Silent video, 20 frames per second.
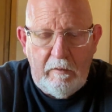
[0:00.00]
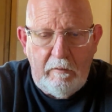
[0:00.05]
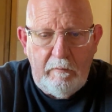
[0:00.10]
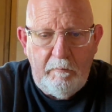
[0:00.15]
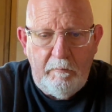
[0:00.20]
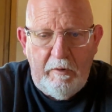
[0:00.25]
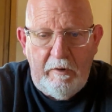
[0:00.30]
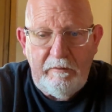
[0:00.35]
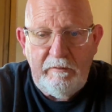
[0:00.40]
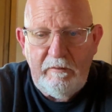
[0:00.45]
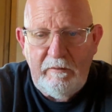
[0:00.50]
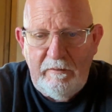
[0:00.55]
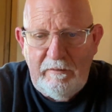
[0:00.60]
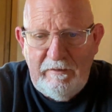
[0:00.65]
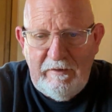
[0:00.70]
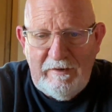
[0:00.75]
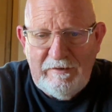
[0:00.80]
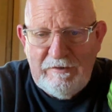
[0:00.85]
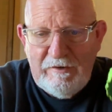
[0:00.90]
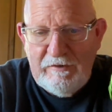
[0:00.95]
but
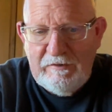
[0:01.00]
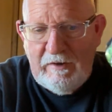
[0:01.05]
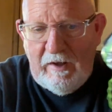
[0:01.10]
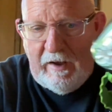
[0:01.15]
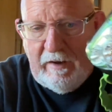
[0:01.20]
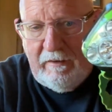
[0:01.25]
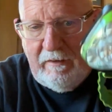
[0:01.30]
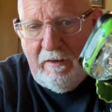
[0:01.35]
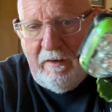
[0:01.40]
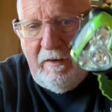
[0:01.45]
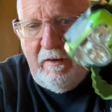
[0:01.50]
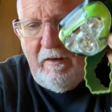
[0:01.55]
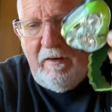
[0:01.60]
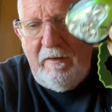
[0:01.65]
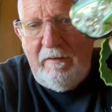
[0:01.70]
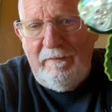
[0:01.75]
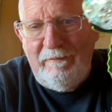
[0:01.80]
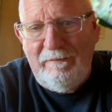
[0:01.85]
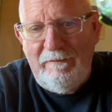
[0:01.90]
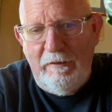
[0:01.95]
this is like
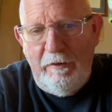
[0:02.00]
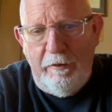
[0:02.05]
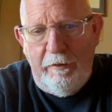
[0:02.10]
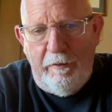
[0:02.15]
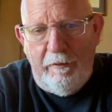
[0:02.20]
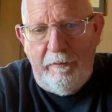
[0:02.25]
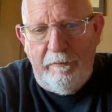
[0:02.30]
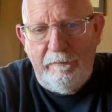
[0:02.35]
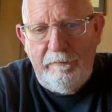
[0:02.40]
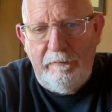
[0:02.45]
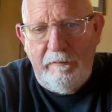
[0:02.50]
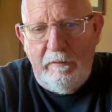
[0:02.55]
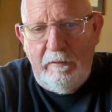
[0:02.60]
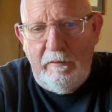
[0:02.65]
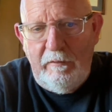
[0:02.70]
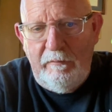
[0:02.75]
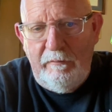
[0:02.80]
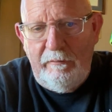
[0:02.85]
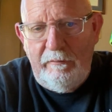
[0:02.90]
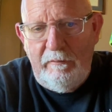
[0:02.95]
your
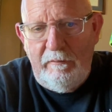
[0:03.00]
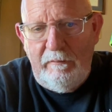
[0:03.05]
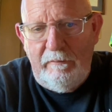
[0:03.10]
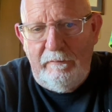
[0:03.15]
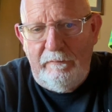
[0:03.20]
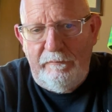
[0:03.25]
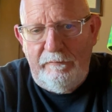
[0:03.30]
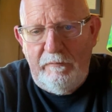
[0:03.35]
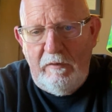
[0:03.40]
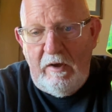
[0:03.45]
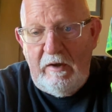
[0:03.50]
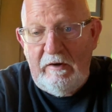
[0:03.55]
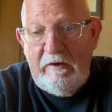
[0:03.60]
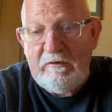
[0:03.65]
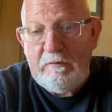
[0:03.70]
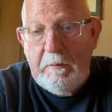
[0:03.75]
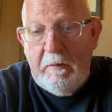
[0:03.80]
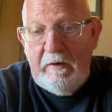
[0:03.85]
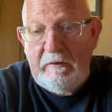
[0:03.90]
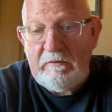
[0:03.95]

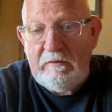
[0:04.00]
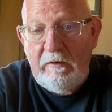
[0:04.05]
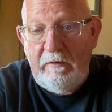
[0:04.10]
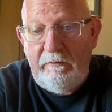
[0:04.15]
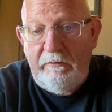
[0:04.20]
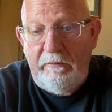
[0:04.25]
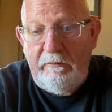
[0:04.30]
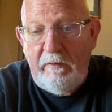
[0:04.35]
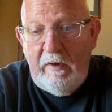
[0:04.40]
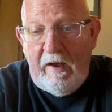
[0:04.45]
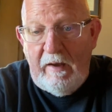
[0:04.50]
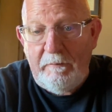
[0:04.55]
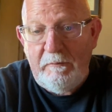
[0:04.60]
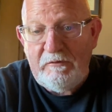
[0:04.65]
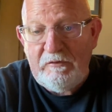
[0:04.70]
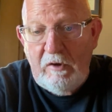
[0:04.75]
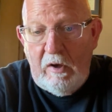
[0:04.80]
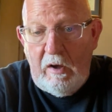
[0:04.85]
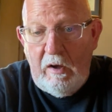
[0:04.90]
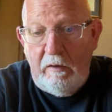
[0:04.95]
inexpensive
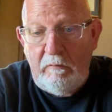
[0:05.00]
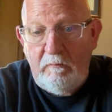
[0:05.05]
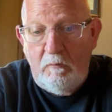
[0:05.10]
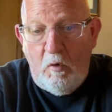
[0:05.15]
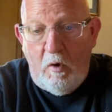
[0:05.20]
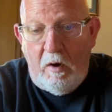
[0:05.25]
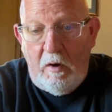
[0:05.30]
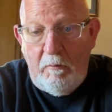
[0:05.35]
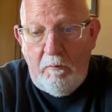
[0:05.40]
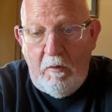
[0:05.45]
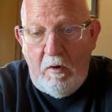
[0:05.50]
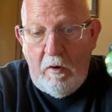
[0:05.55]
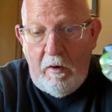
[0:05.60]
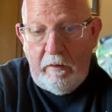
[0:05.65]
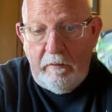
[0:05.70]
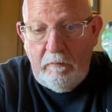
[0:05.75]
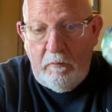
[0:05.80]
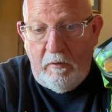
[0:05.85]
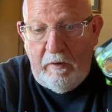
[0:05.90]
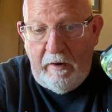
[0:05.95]
Amazon,
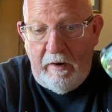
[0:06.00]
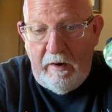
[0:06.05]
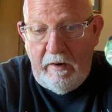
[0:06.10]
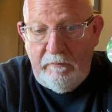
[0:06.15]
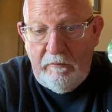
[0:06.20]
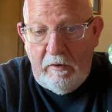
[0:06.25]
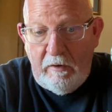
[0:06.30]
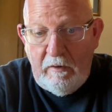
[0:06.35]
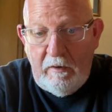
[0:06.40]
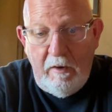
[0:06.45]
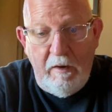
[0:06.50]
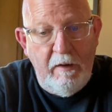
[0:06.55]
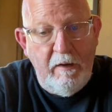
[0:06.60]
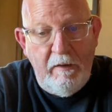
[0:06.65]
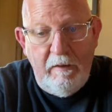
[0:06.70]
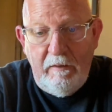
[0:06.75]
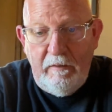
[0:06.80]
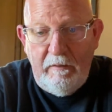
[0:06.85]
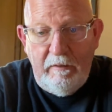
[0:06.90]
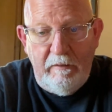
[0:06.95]
Walmart, what have you.
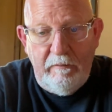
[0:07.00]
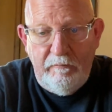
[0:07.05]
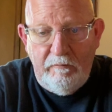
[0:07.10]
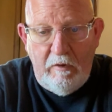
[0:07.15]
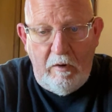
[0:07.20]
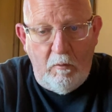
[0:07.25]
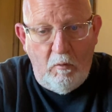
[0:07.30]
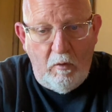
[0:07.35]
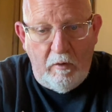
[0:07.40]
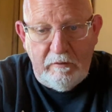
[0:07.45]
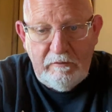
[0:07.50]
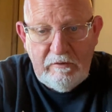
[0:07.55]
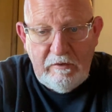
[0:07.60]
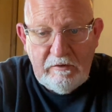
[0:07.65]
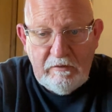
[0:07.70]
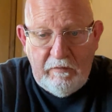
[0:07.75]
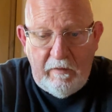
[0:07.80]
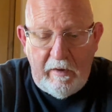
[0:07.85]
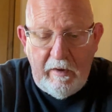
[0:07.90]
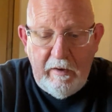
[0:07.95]
It works
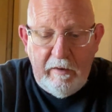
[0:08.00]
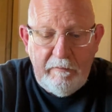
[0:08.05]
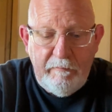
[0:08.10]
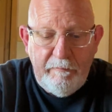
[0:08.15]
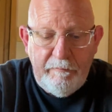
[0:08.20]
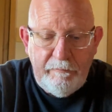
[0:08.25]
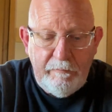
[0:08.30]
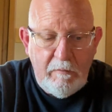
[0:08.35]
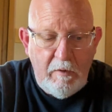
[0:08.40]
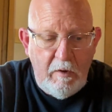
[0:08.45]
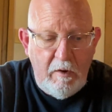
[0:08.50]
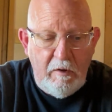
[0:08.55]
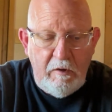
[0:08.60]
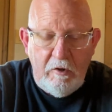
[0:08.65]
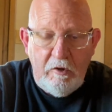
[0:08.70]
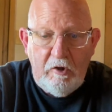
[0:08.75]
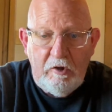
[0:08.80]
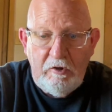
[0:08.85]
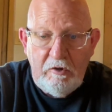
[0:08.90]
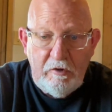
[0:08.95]
just fine.
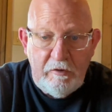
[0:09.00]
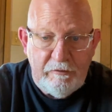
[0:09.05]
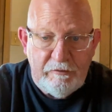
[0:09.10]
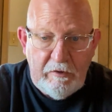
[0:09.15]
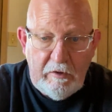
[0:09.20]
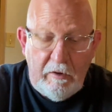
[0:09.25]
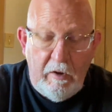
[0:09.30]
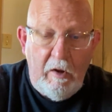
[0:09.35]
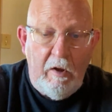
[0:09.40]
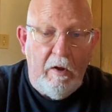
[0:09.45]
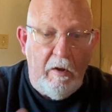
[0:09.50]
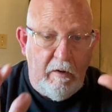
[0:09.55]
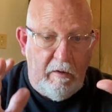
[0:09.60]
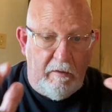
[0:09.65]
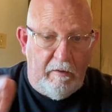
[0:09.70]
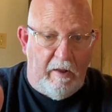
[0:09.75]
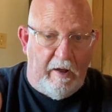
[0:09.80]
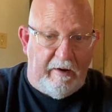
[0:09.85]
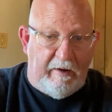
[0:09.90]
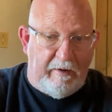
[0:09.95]
You could use it,
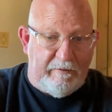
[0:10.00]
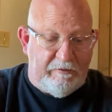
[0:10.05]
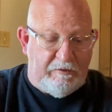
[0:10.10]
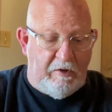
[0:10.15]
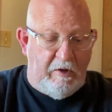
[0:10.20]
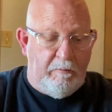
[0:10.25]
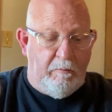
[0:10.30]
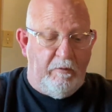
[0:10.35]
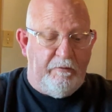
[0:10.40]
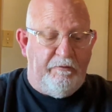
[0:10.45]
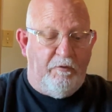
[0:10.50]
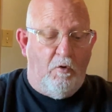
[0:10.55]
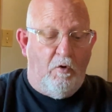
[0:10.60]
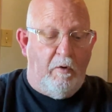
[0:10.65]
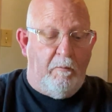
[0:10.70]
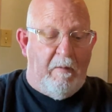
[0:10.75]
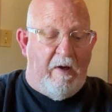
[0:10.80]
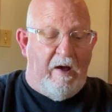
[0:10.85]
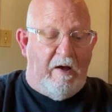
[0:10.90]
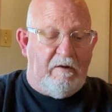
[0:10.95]
like I've said before
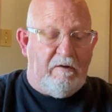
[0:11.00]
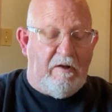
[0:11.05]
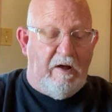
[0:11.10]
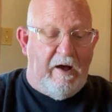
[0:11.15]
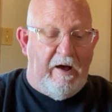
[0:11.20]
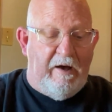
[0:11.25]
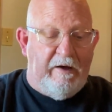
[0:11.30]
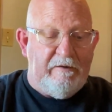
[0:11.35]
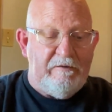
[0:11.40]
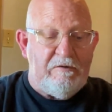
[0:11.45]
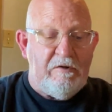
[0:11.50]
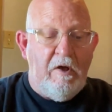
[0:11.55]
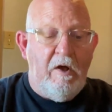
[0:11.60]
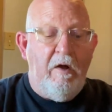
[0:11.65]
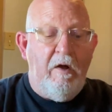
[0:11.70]
about lights,